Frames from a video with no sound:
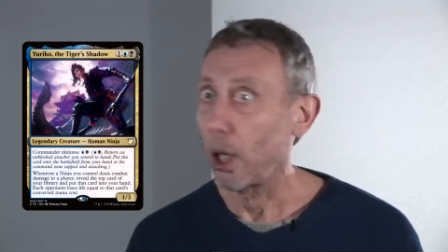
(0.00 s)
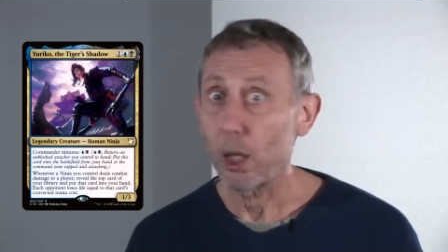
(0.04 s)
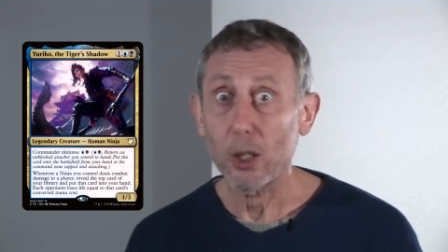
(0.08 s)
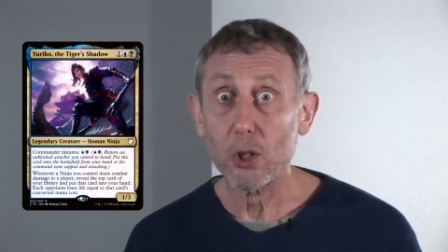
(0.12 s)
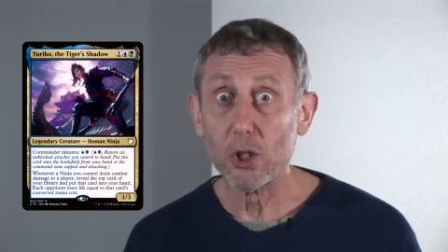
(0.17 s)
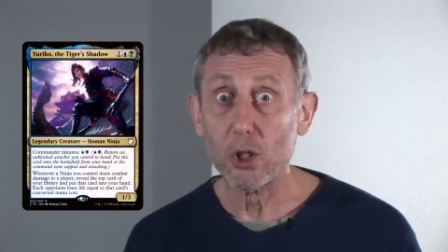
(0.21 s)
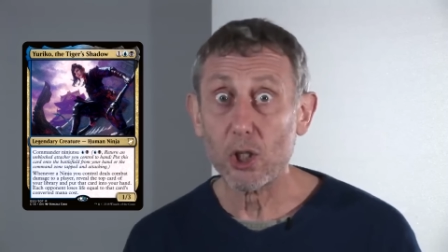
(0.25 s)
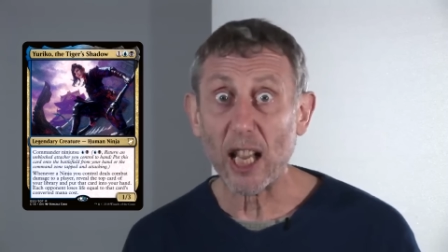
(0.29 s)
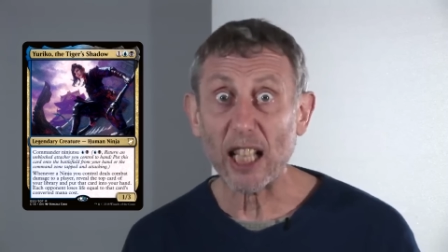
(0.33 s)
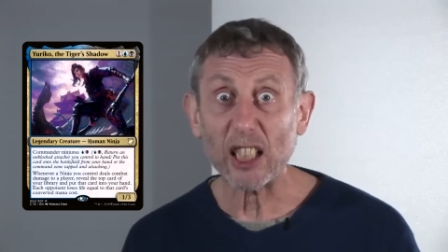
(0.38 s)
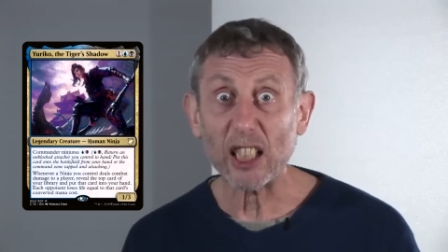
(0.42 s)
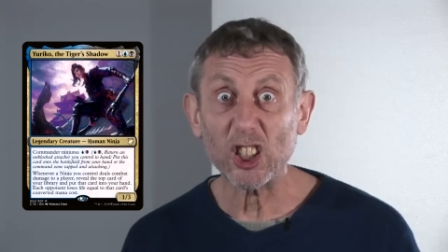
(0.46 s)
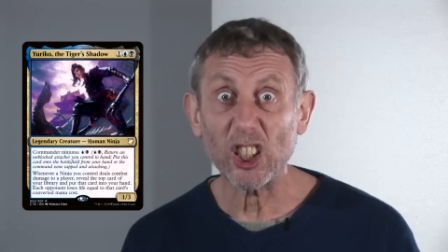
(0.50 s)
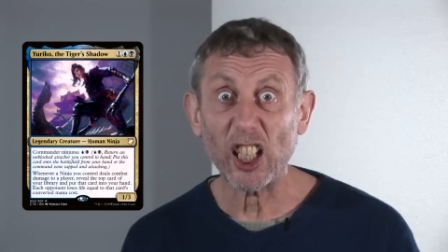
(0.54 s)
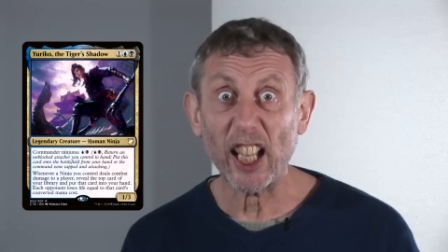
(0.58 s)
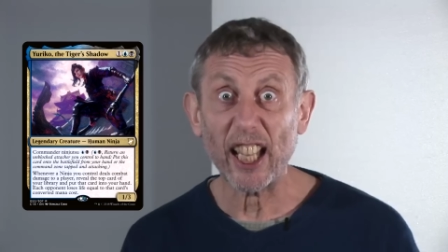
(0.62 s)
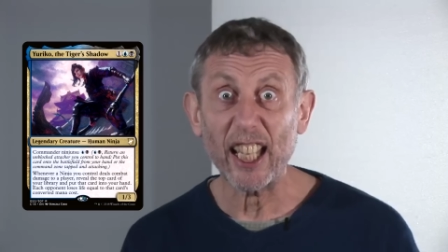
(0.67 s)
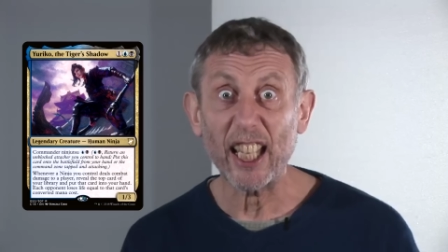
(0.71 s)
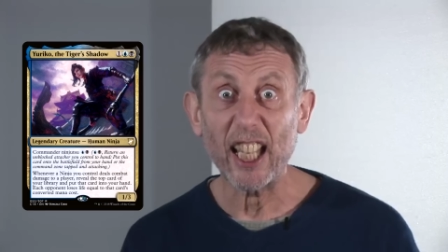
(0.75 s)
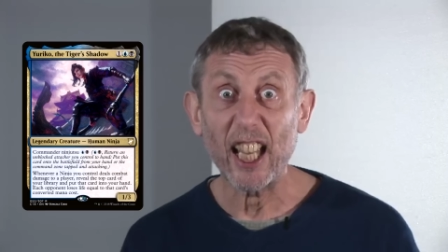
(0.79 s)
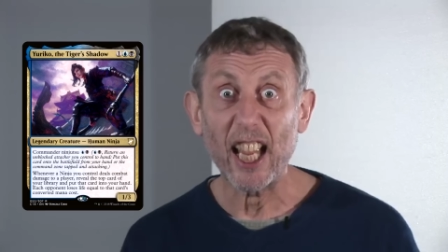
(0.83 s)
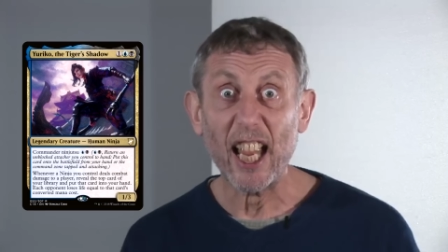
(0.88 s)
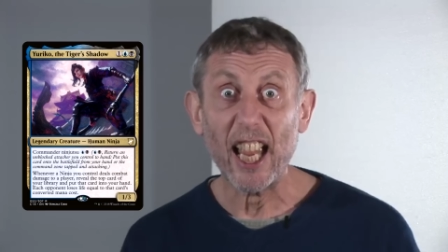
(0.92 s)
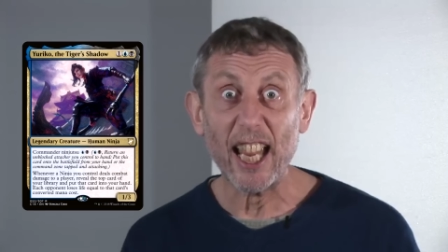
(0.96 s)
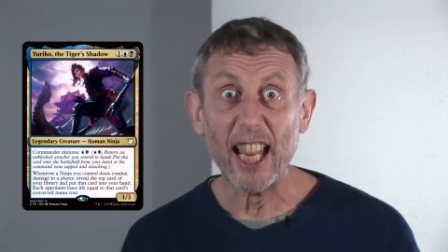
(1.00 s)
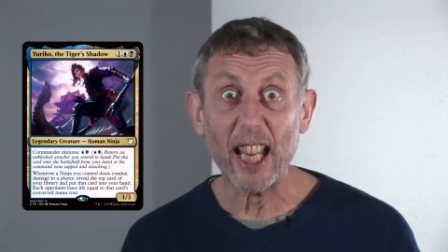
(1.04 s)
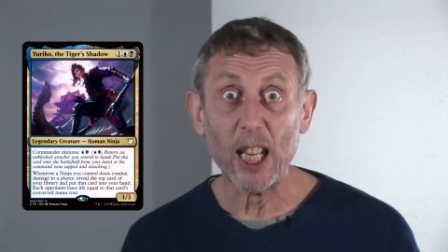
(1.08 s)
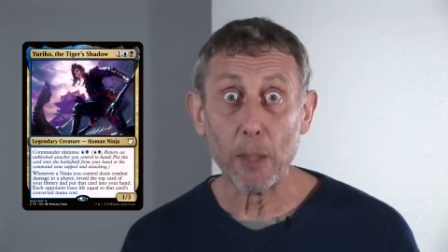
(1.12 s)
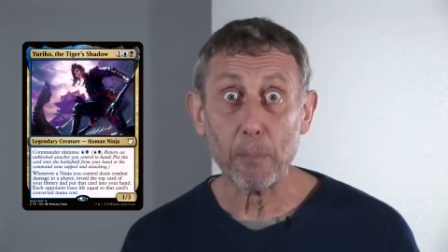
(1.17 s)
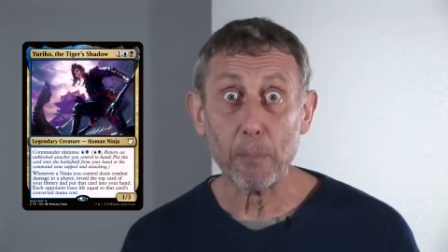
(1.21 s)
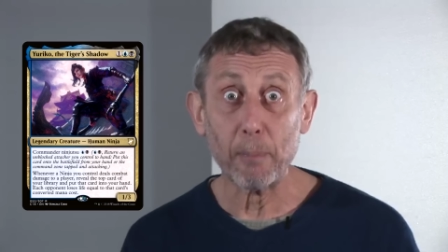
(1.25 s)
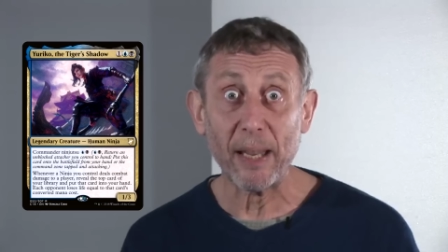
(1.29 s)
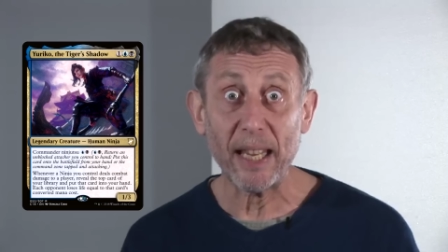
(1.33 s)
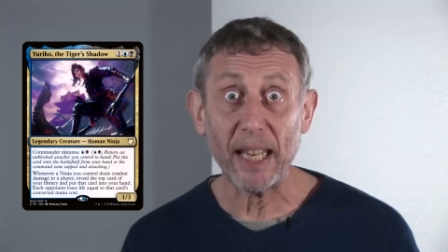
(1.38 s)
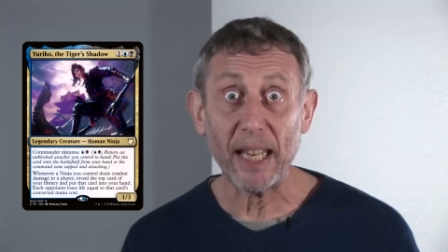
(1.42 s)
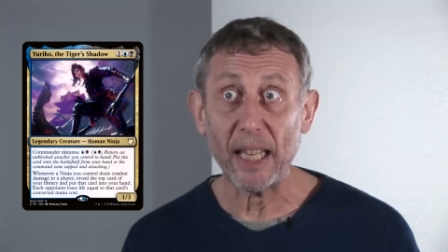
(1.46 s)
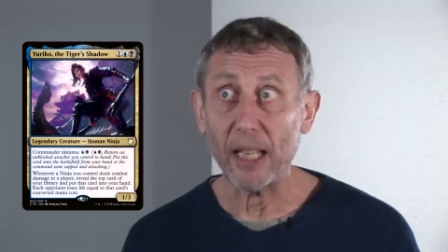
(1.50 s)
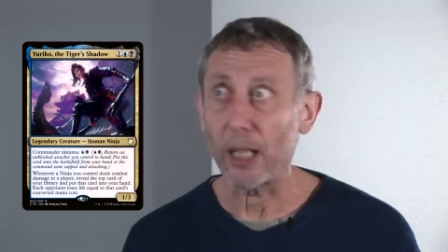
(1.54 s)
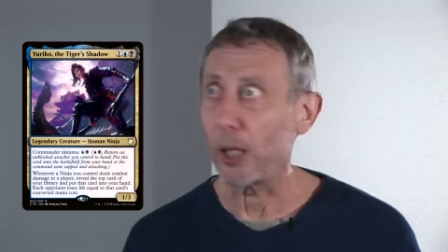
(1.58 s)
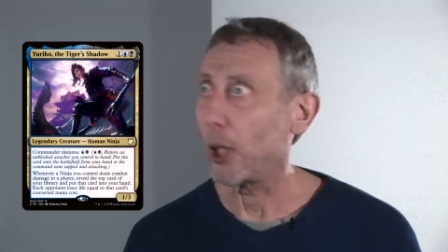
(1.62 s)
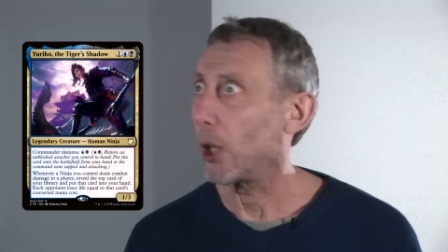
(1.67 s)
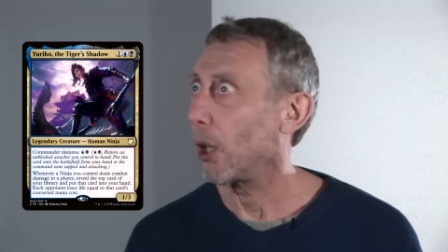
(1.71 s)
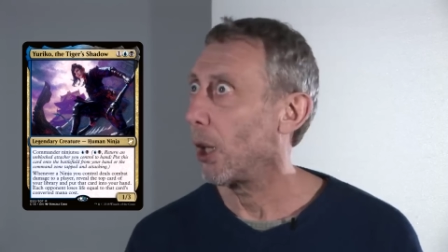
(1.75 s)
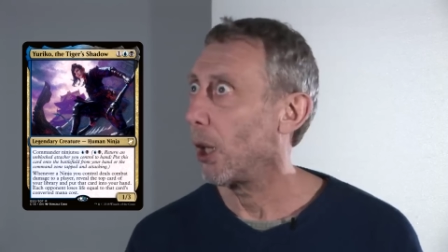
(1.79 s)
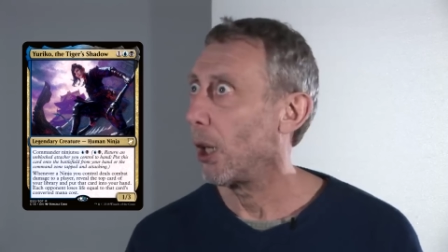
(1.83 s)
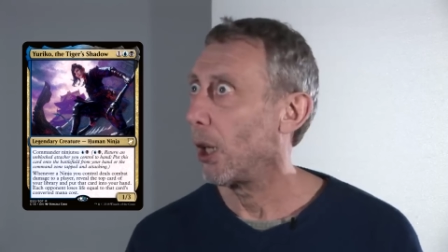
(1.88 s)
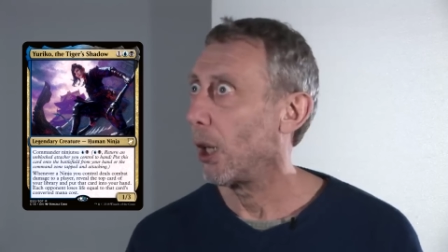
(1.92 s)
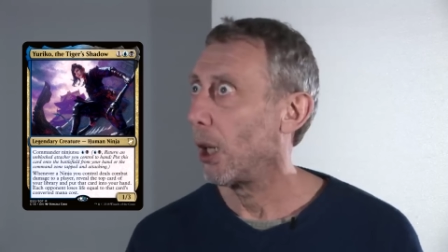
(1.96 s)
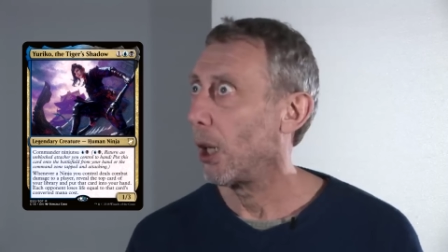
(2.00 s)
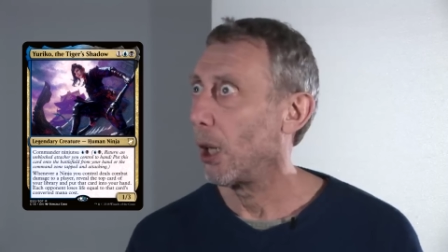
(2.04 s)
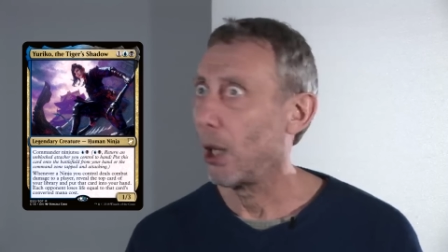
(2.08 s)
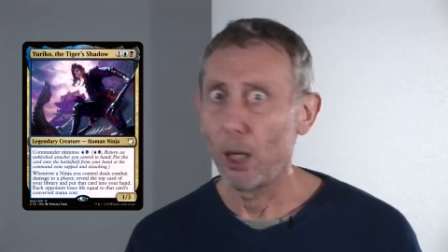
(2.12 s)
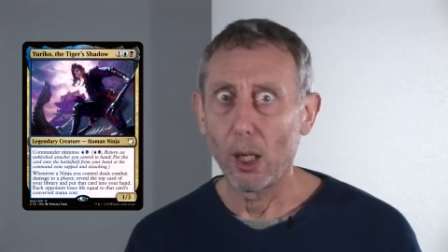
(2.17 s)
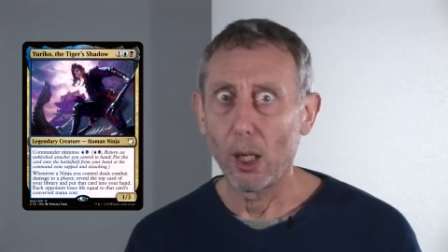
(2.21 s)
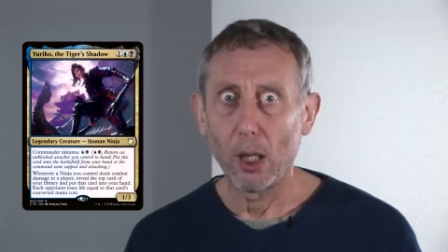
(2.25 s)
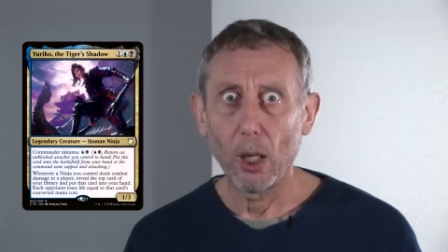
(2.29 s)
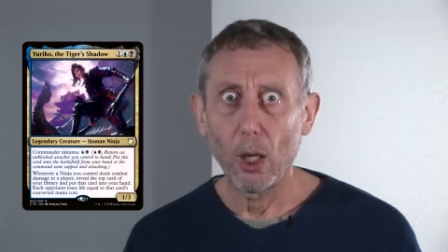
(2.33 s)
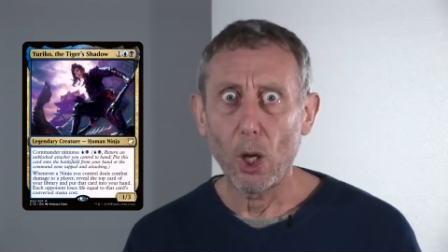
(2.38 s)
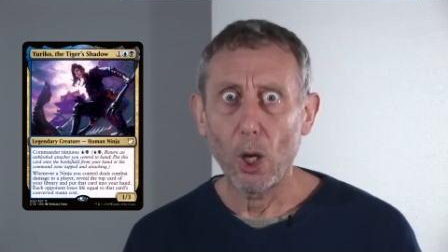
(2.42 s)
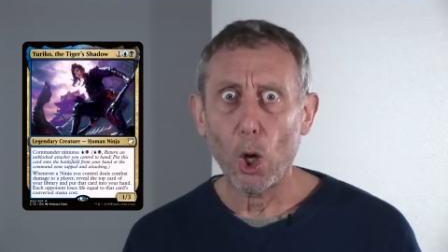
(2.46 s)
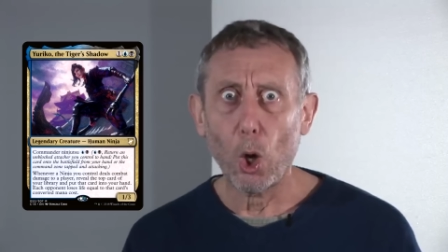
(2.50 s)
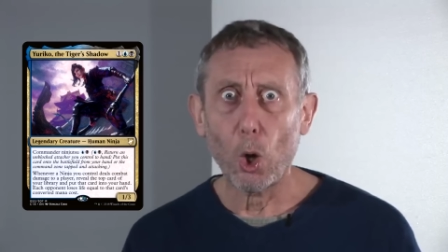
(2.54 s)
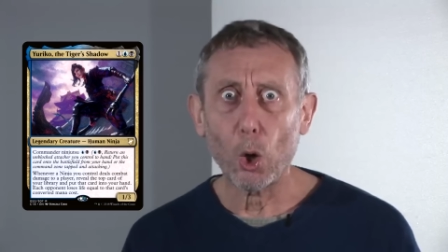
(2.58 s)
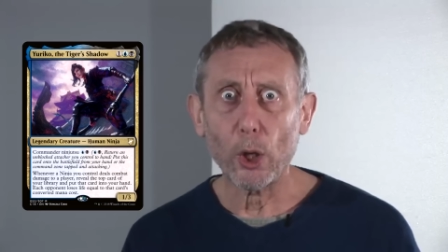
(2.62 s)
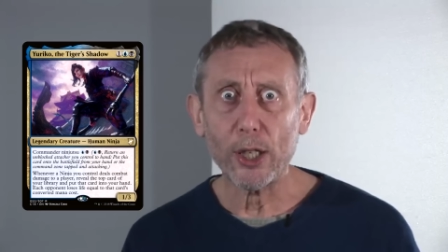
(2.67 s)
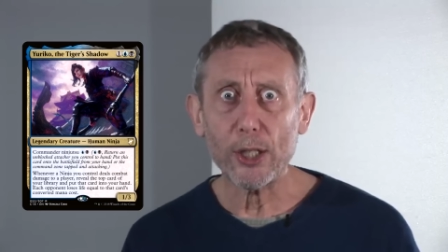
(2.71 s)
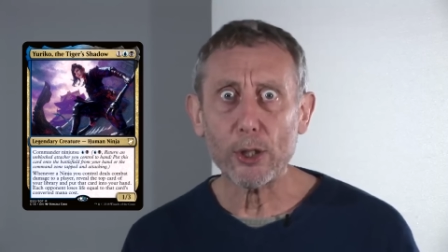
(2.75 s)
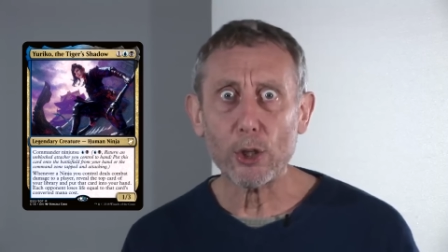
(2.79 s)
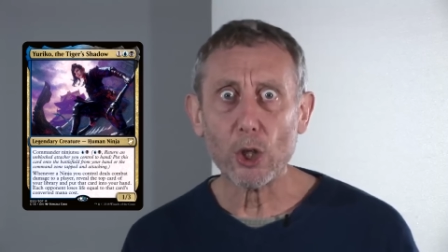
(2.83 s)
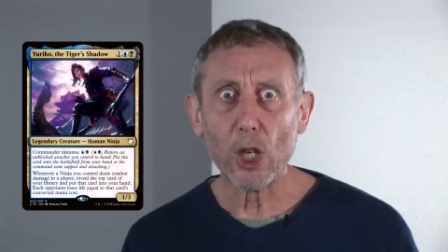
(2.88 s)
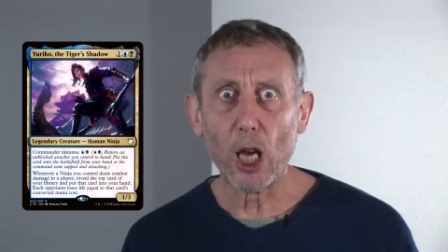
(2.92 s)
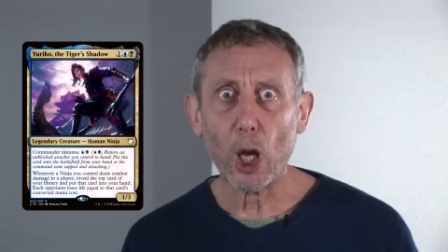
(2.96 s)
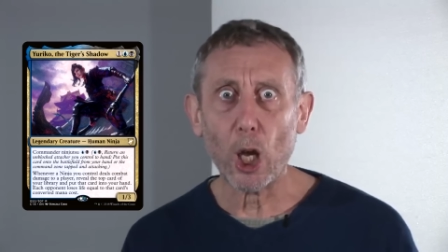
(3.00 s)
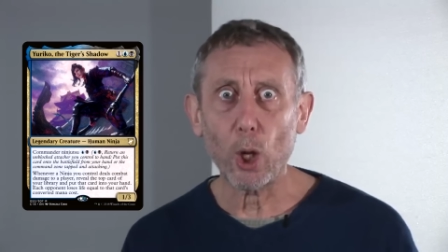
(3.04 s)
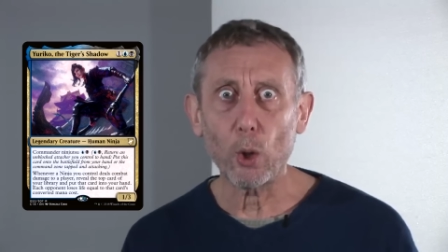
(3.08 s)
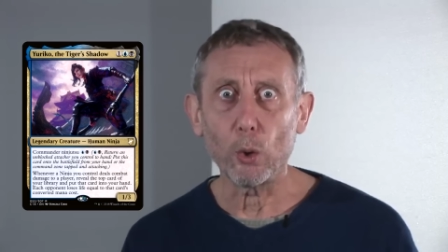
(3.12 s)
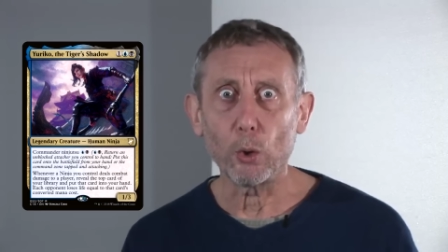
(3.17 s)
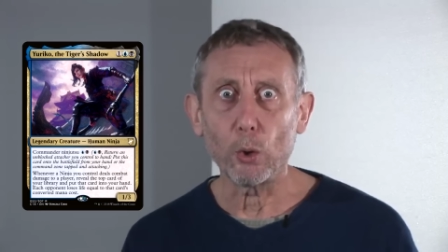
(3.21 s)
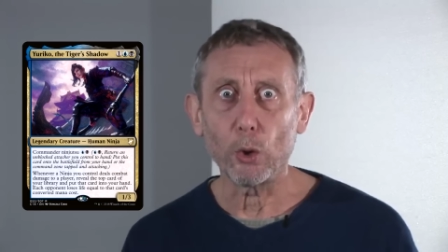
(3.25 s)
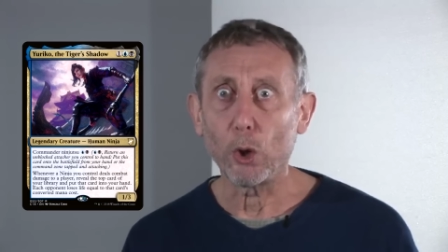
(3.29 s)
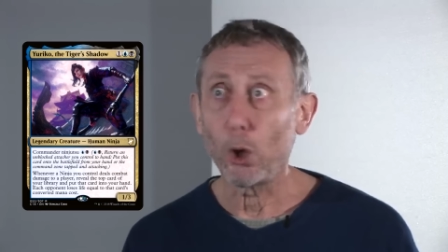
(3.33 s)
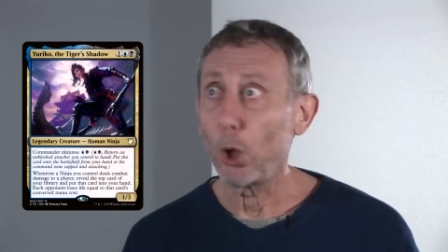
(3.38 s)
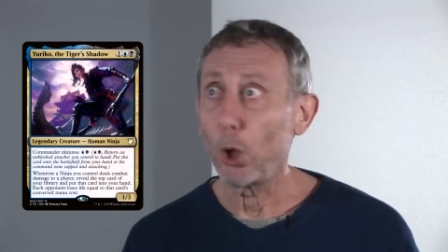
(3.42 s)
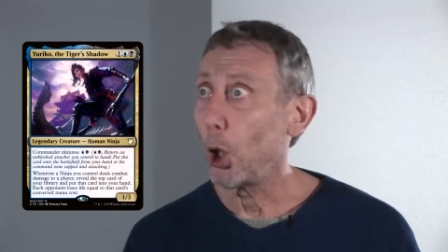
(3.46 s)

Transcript: suddenly it appeared on its own.